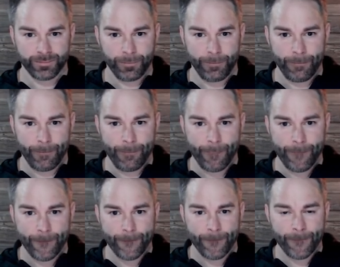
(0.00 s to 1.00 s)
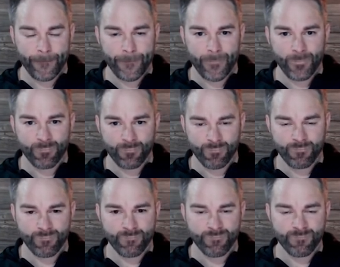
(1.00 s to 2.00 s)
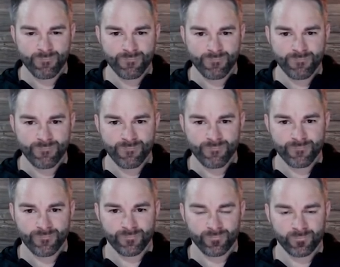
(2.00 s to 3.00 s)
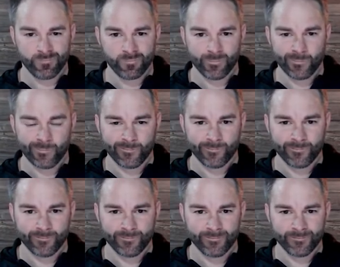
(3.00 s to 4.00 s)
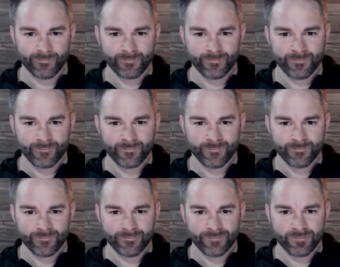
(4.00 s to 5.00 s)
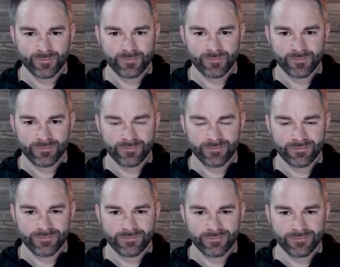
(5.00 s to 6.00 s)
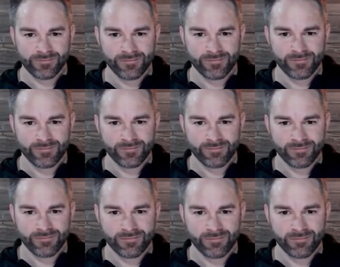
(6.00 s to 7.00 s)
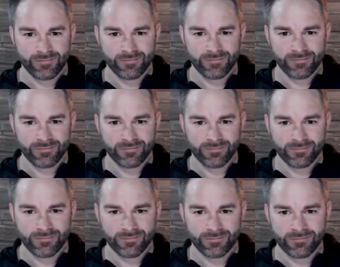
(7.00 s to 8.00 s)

No words are spoken by the person on screen.